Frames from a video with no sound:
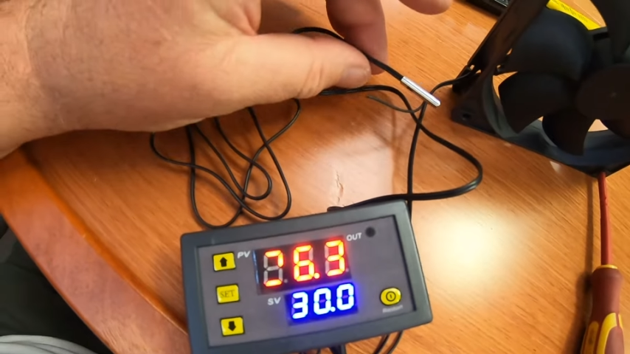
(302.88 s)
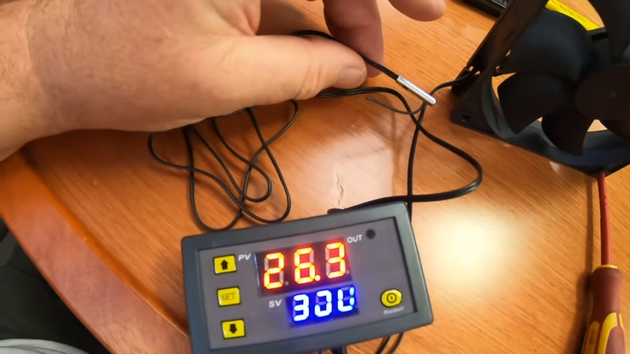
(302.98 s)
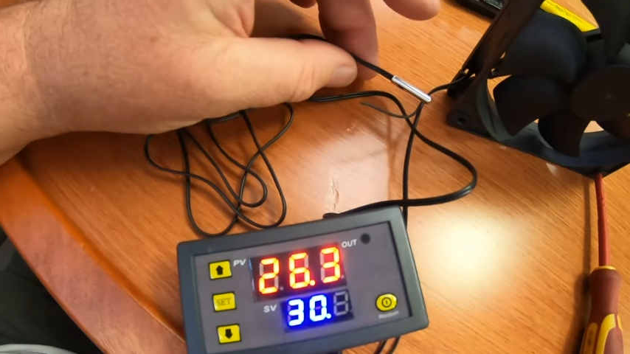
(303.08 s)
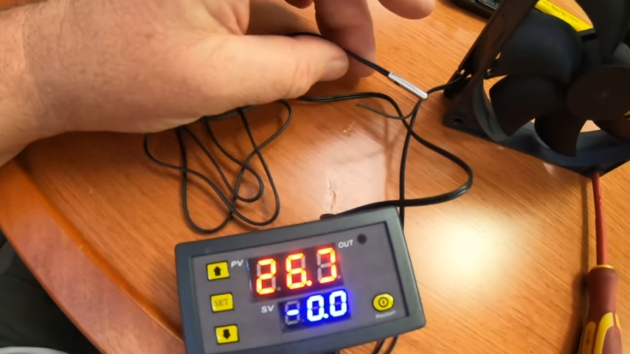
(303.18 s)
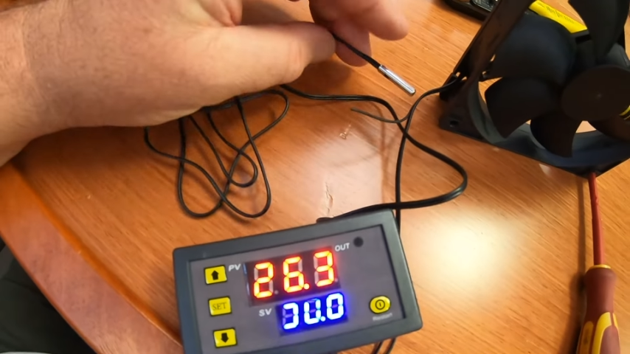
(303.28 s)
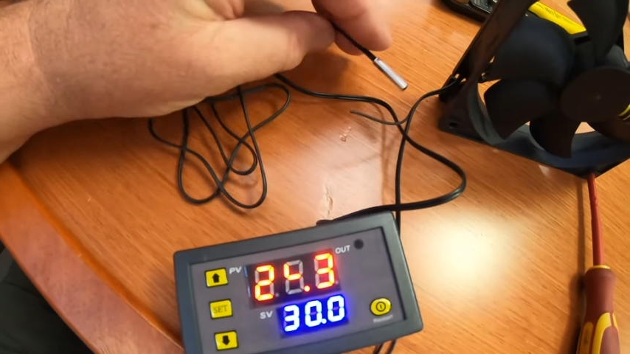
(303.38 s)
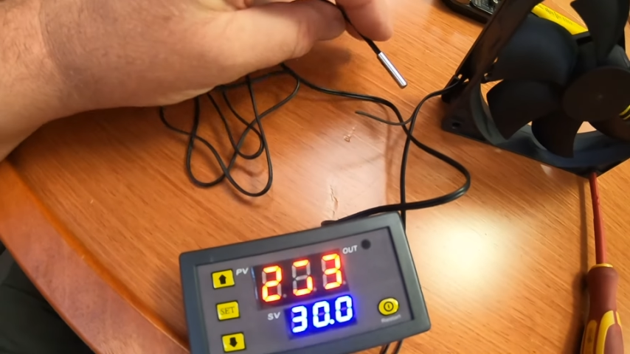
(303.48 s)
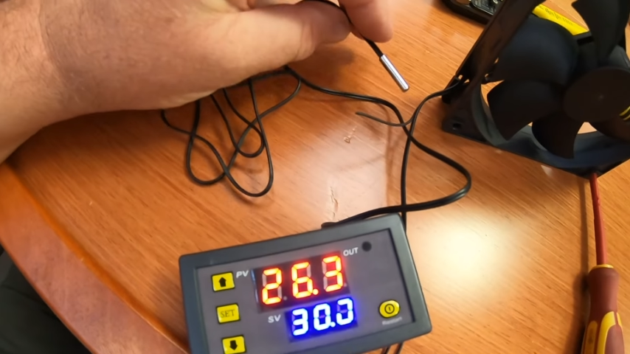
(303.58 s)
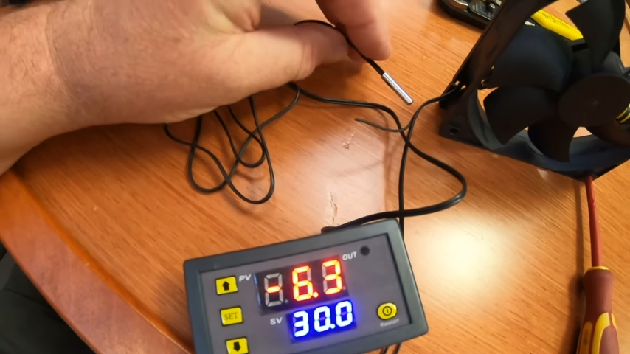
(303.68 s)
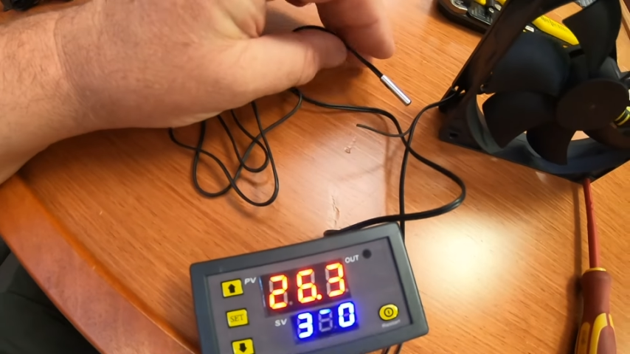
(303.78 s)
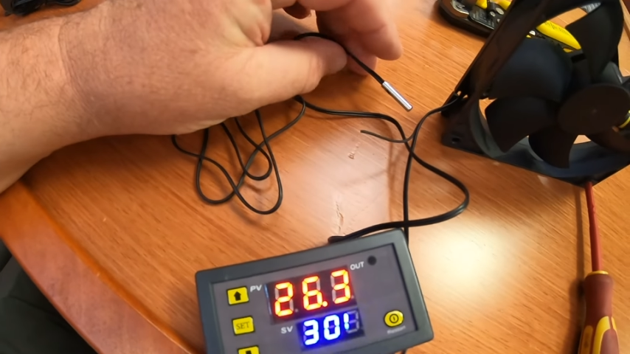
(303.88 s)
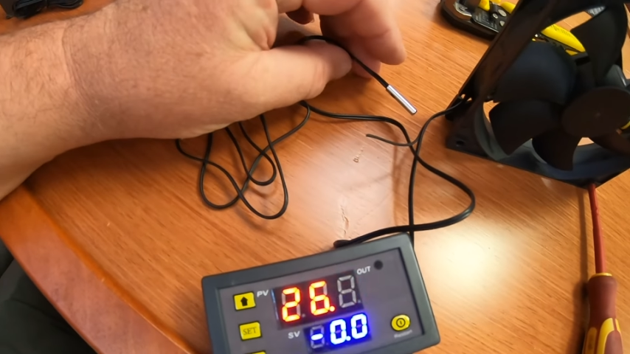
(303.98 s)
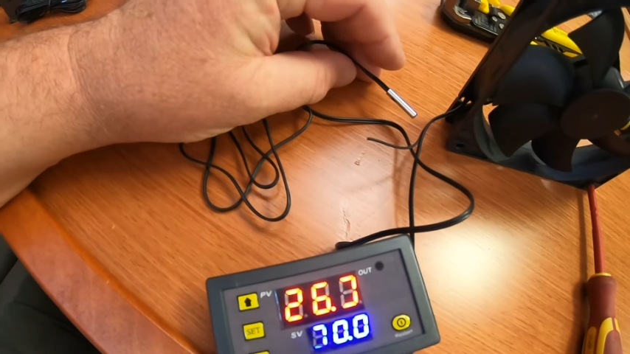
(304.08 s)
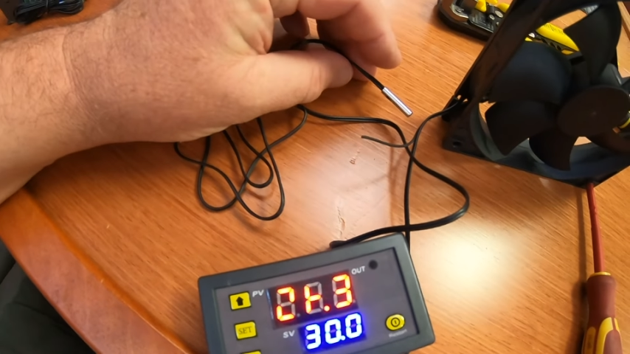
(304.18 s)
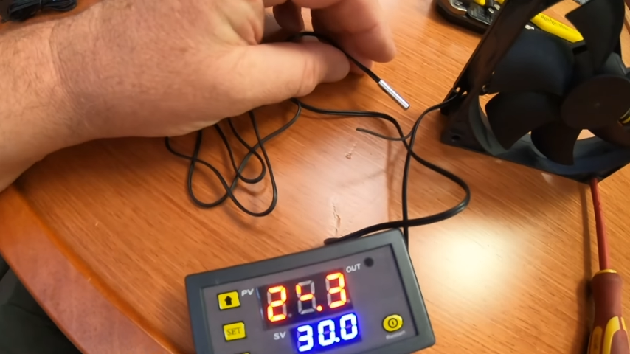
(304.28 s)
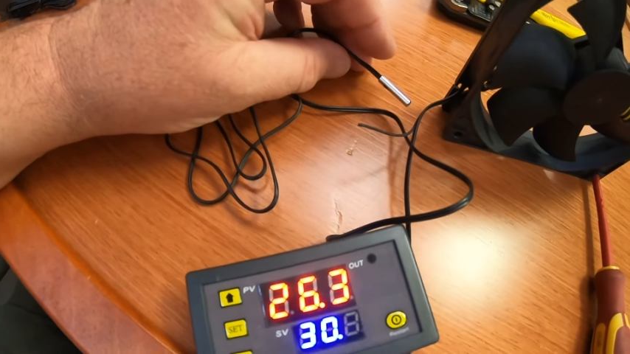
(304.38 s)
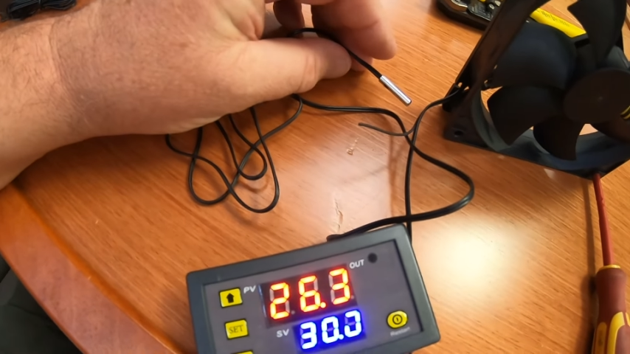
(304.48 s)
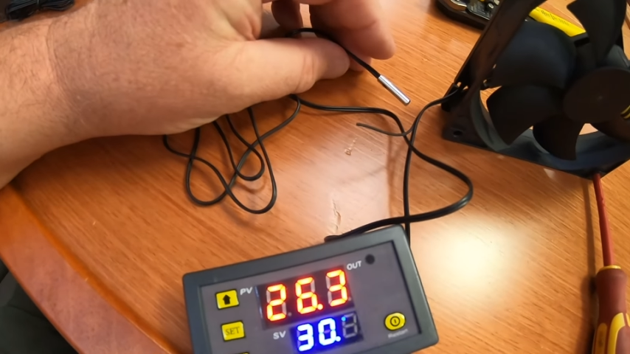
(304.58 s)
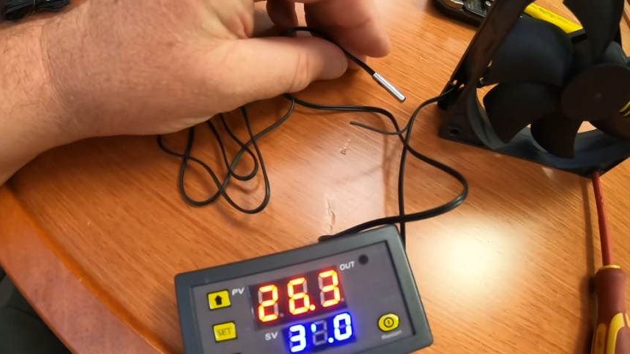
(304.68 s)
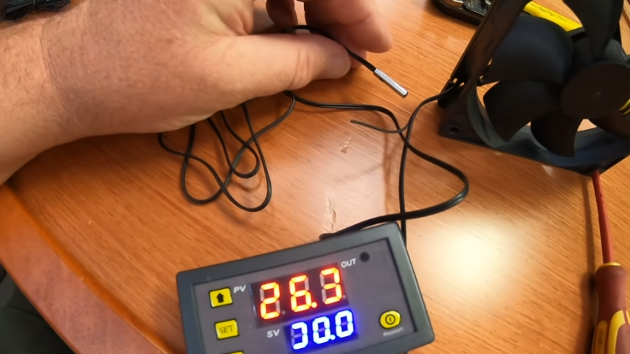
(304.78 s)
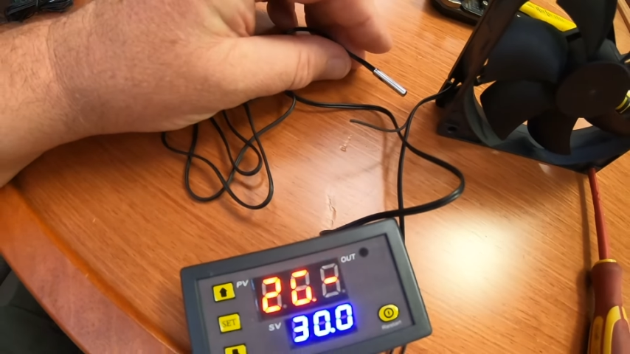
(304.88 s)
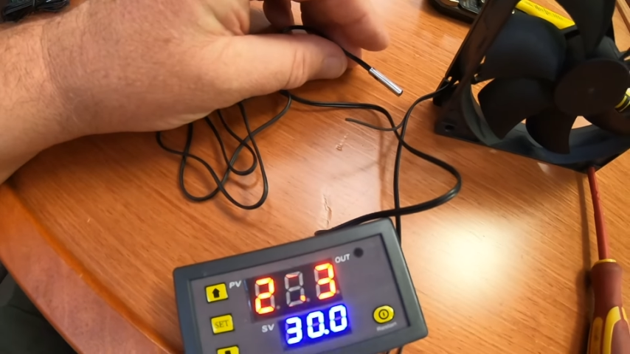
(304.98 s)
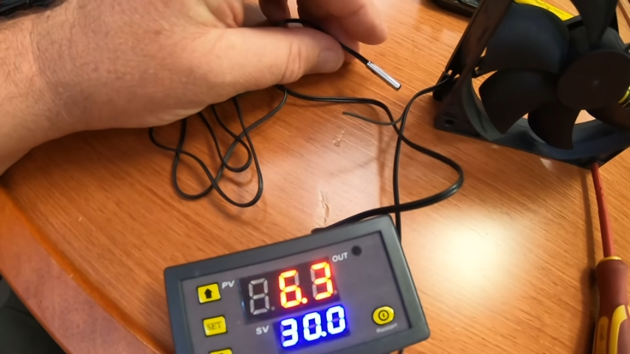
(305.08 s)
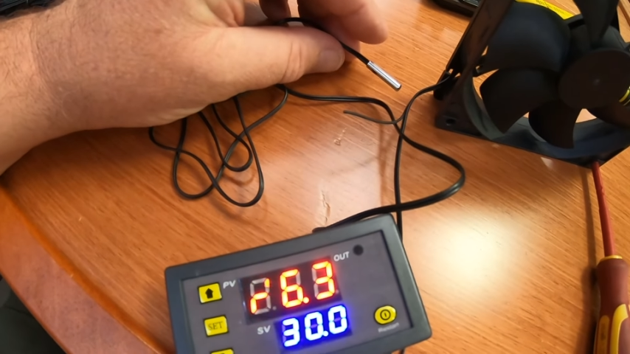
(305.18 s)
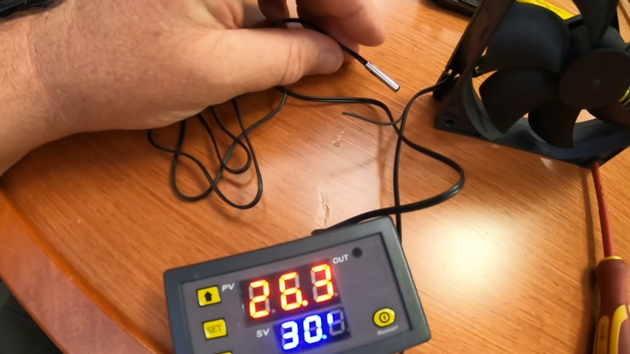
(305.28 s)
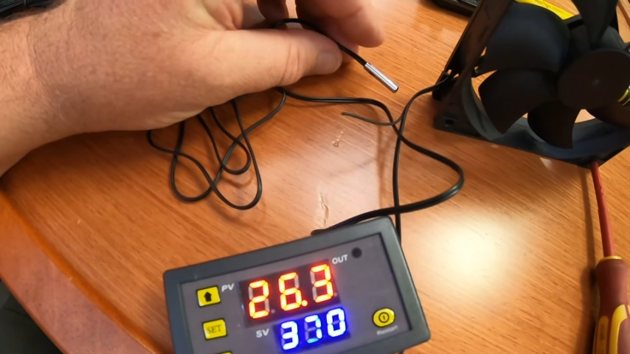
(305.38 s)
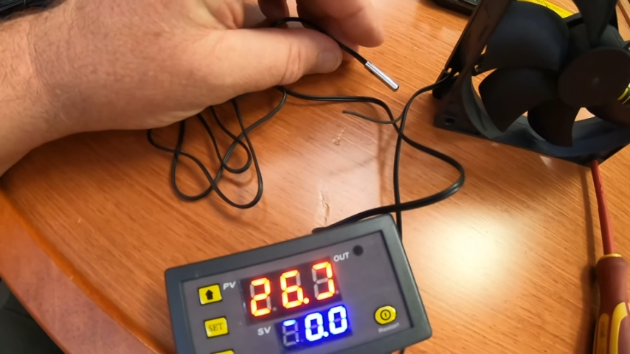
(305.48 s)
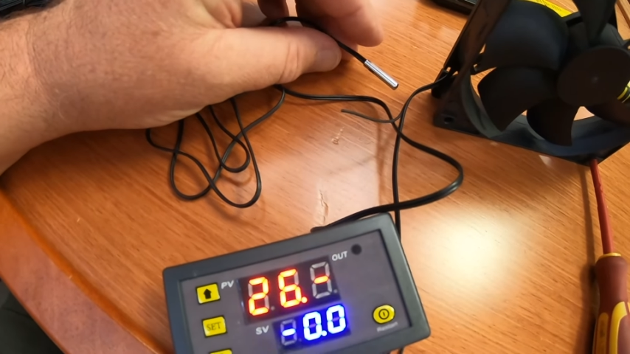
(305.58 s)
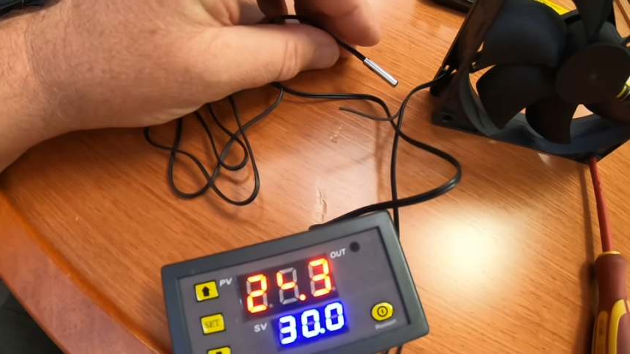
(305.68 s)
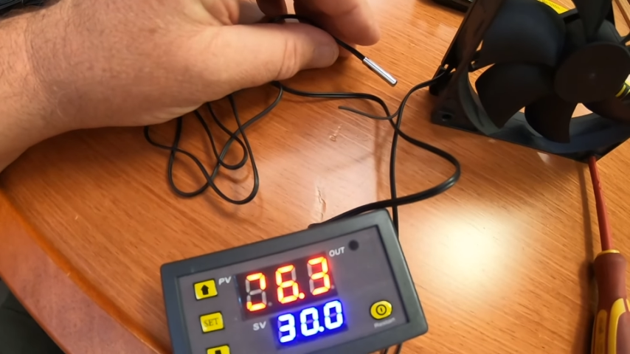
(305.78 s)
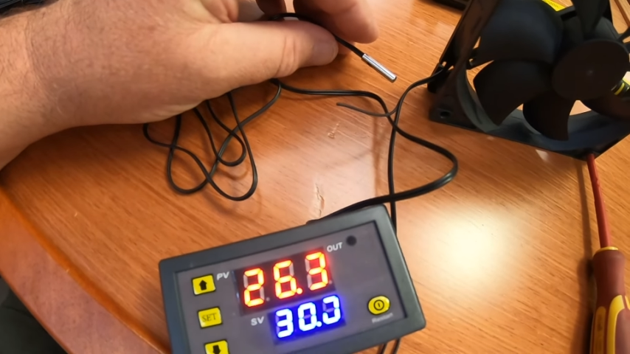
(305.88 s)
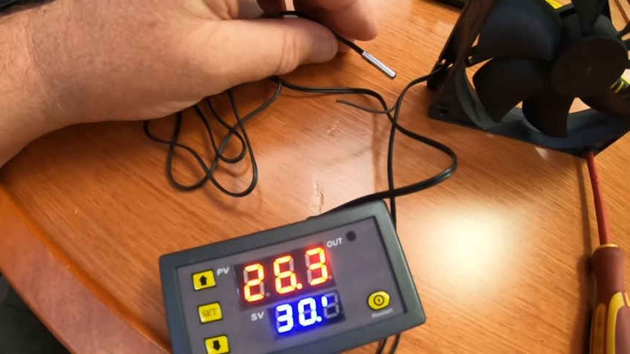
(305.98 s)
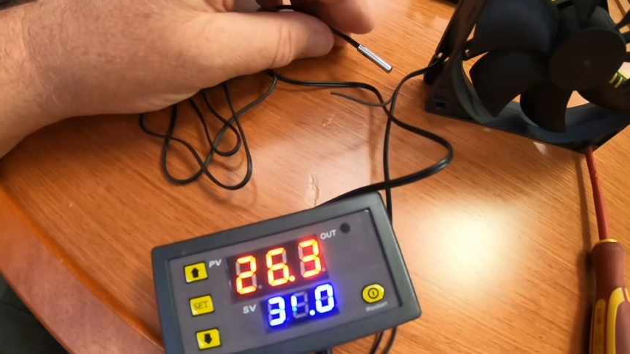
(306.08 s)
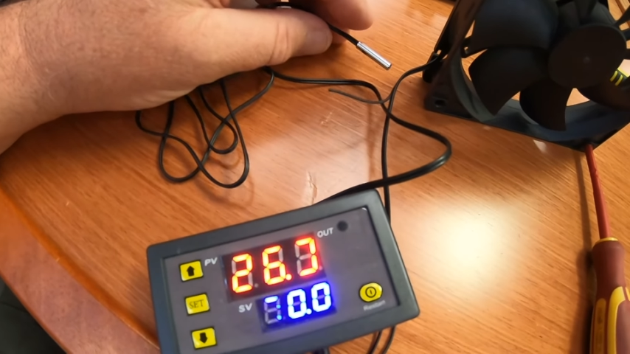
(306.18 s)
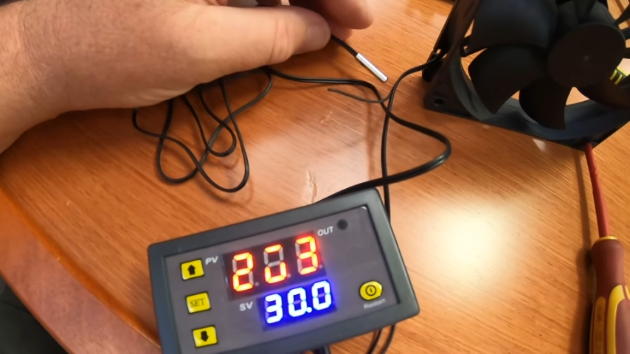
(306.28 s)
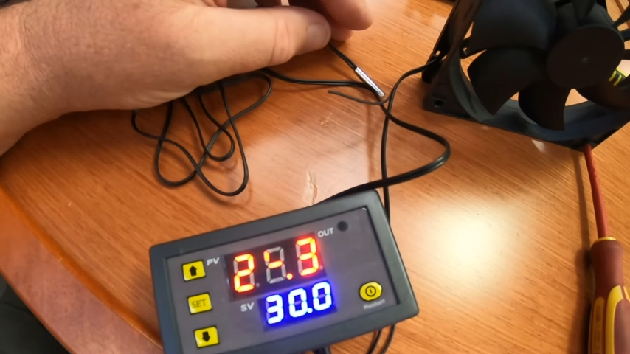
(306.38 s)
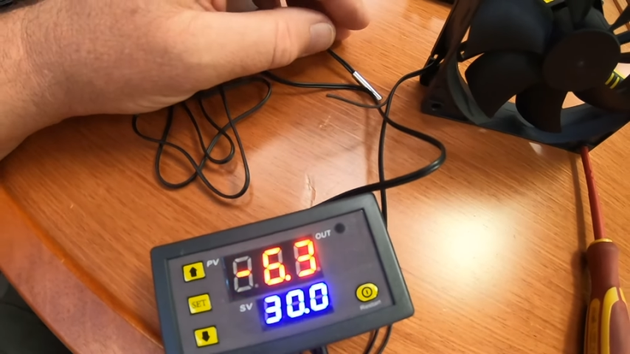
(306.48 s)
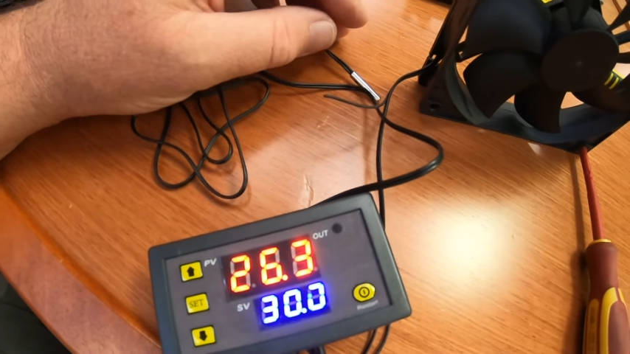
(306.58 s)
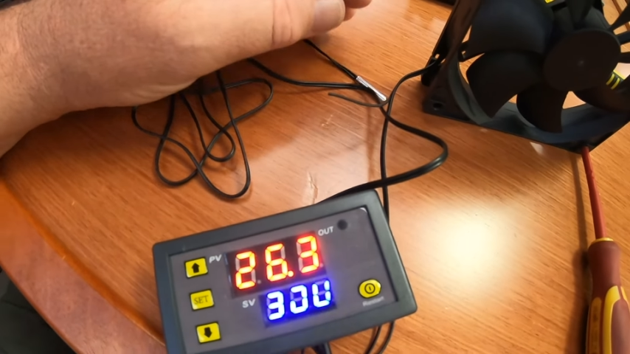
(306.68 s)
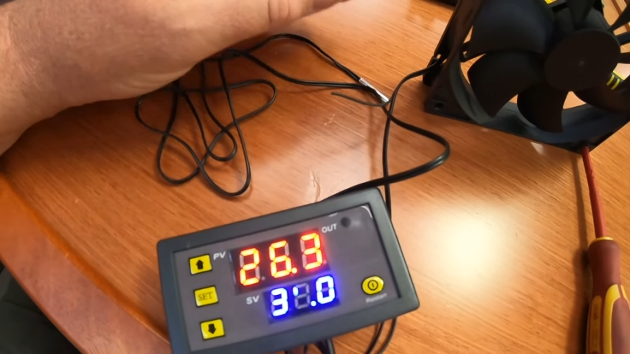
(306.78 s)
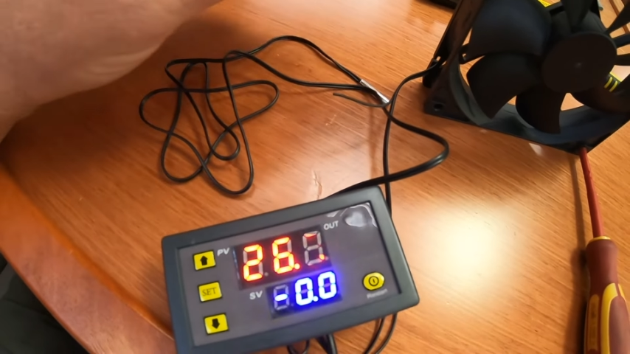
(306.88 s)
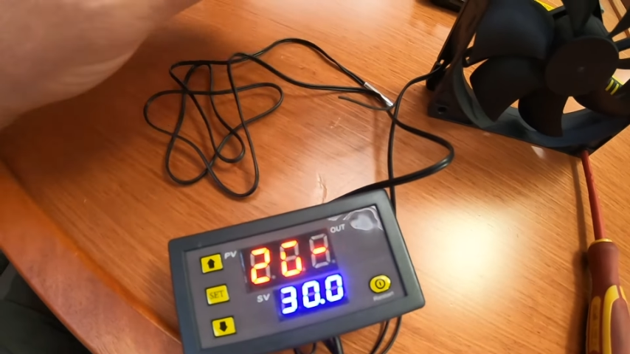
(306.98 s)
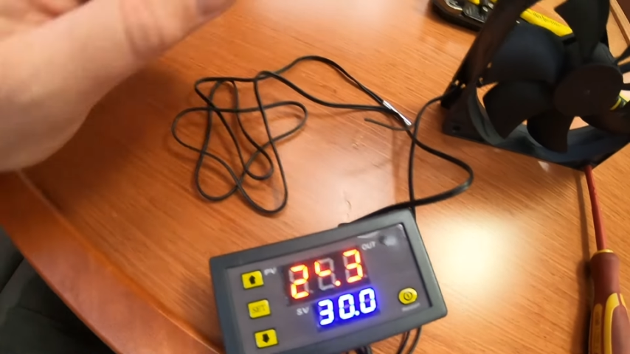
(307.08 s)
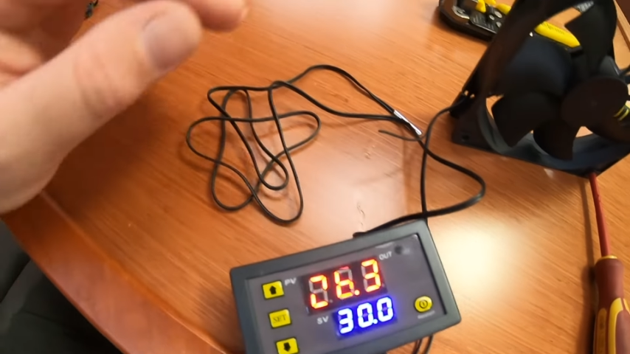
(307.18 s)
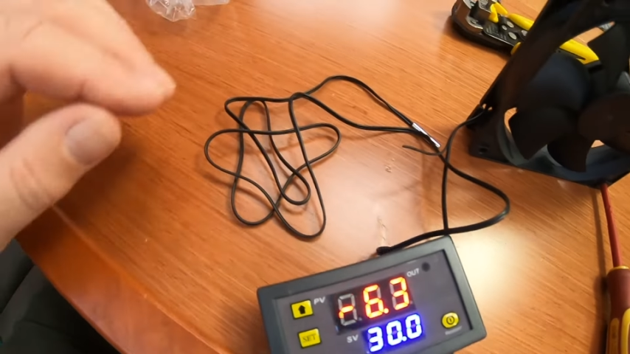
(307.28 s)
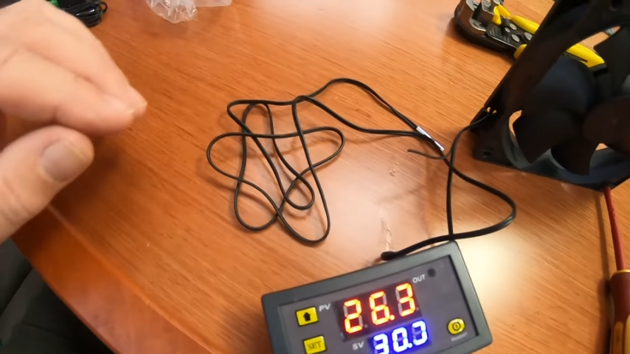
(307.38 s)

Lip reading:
[unreadable: no face in view]